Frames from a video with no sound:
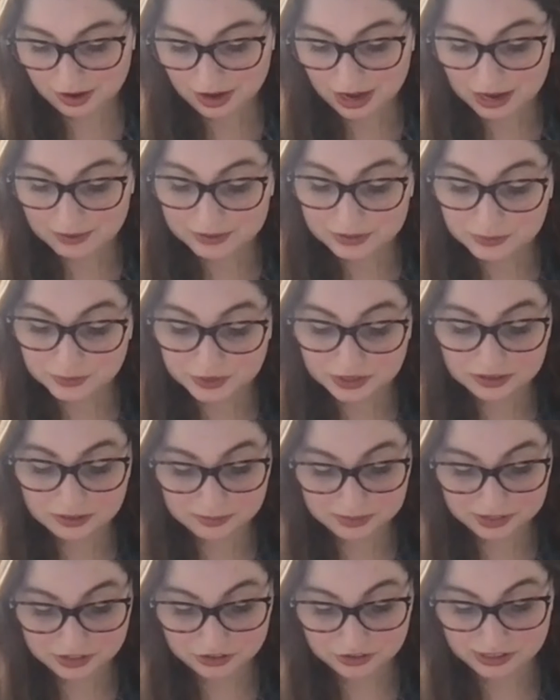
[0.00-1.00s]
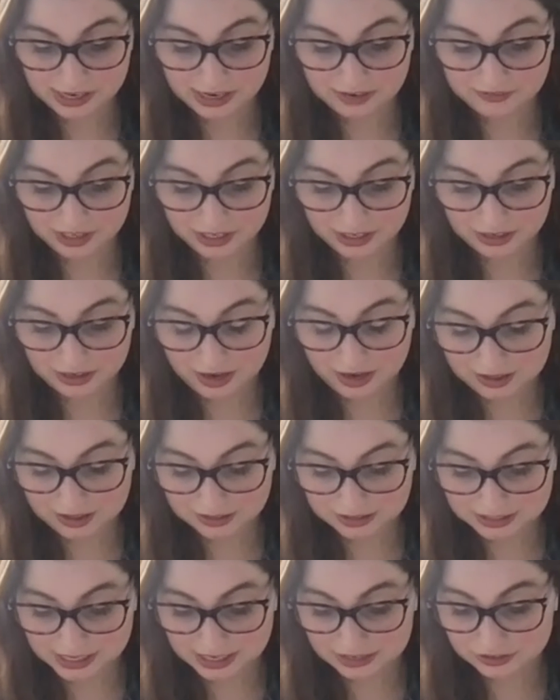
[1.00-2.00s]
I was with Mr. Davy,
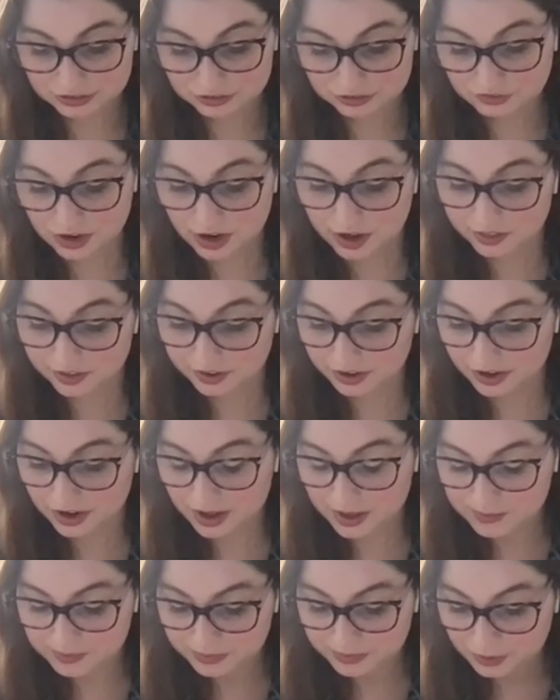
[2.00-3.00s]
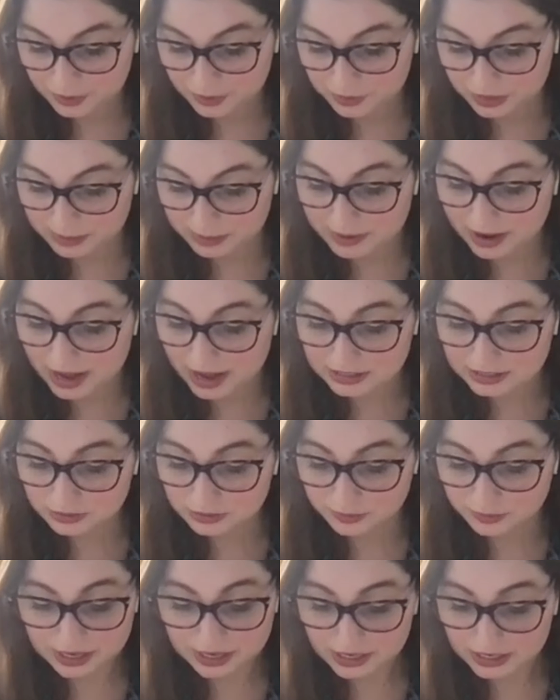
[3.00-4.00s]
Alexander's father, when he passed
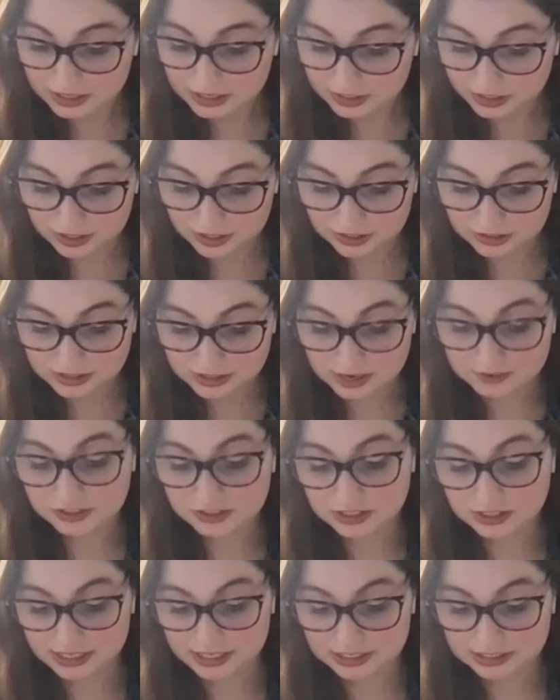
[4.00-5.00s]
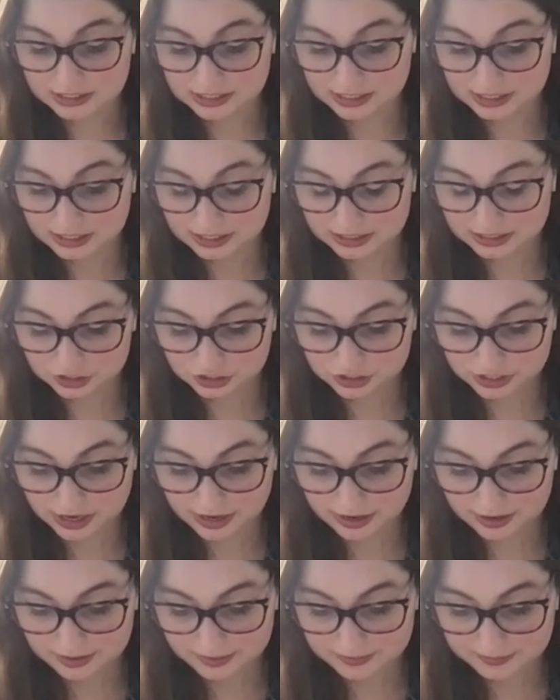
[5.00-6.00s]
away years after the incident in the
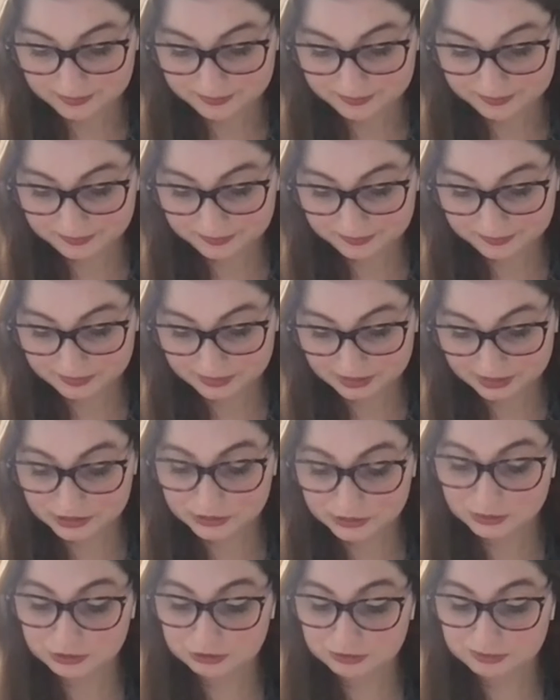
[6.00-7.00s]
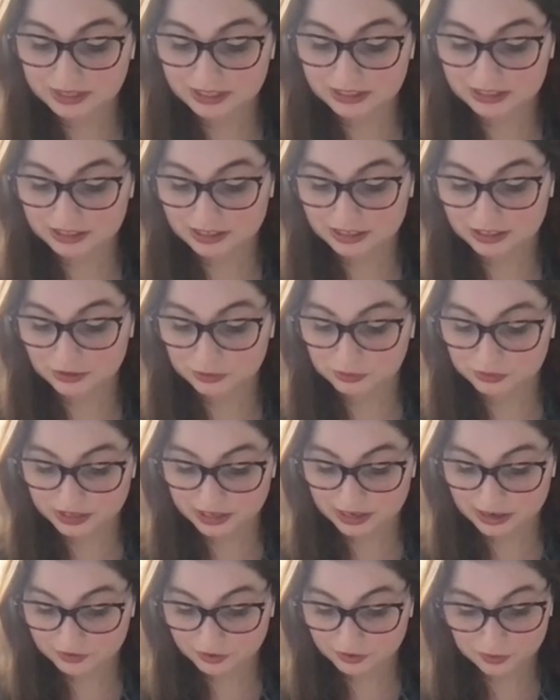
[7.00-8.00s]
shed. He told me that he had
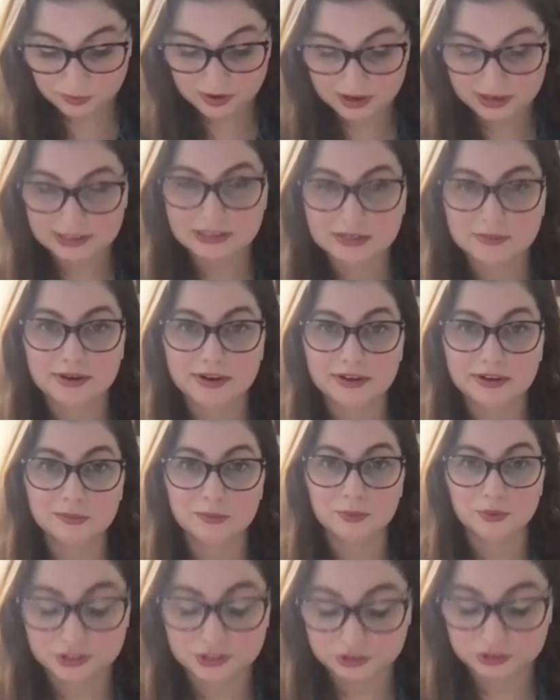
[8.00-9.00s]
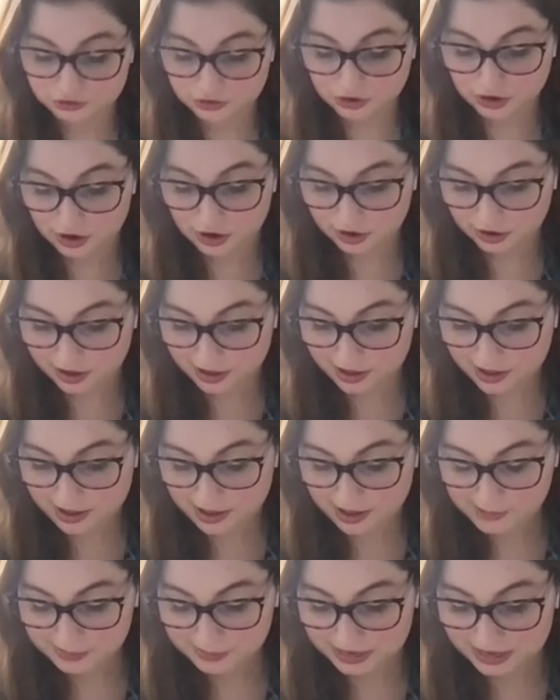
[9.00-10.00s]
only ever wanted to make the strong,
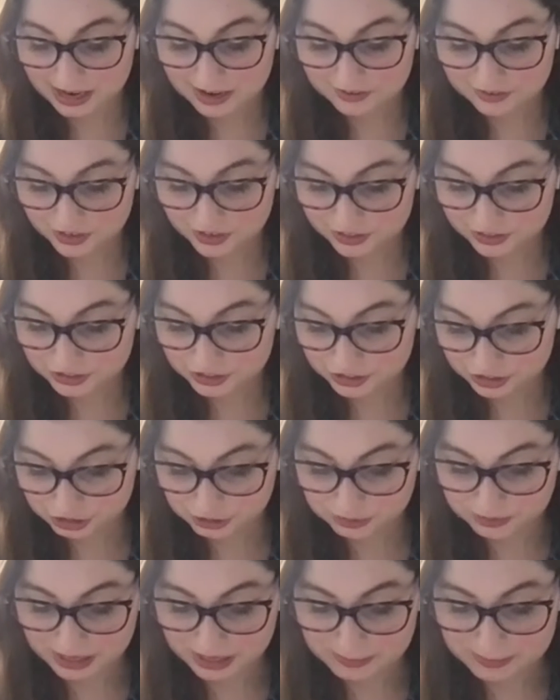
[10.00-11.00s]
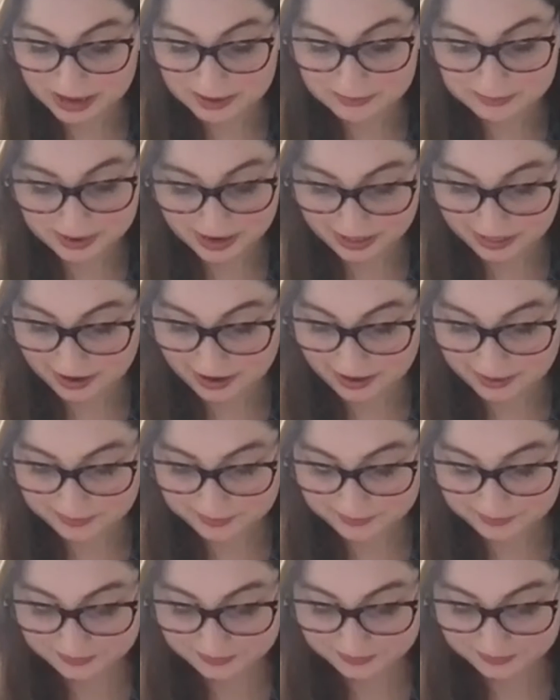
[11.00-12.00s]
but I never understood what he meant by that.
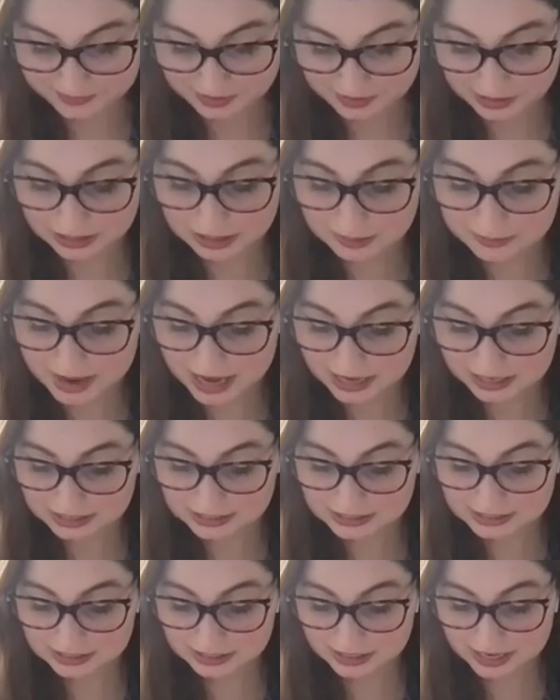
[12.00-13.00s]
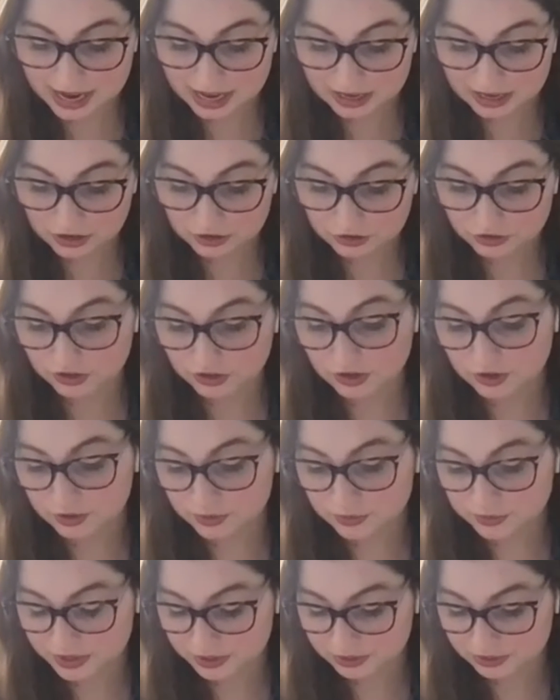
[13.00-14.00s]
The clematis cannot
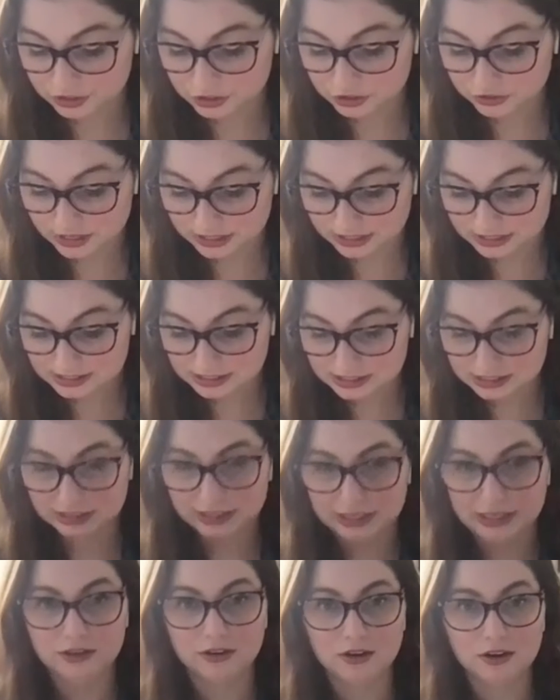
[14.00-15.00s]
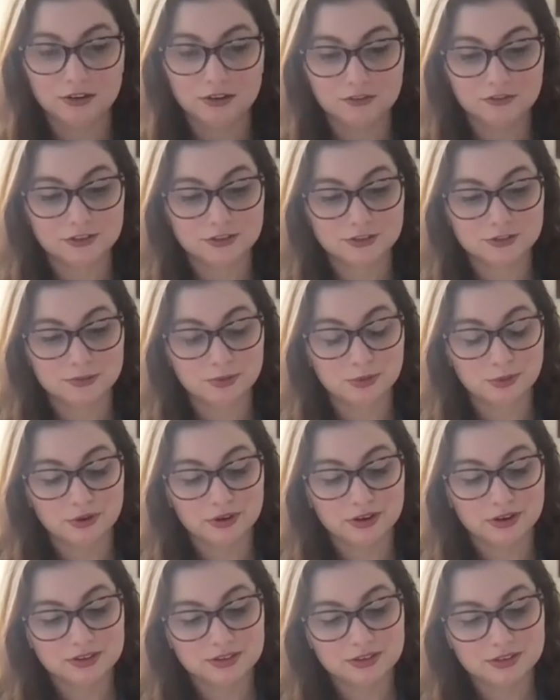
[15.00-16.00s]
grow without a trellis to lean on for
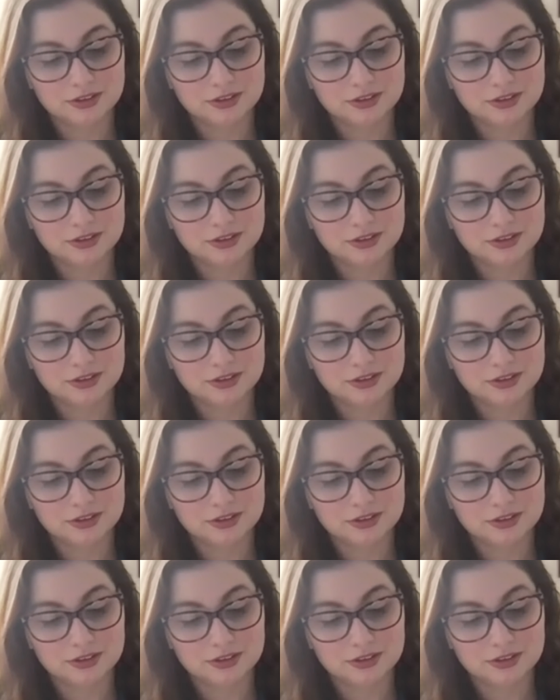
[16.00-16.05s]
support.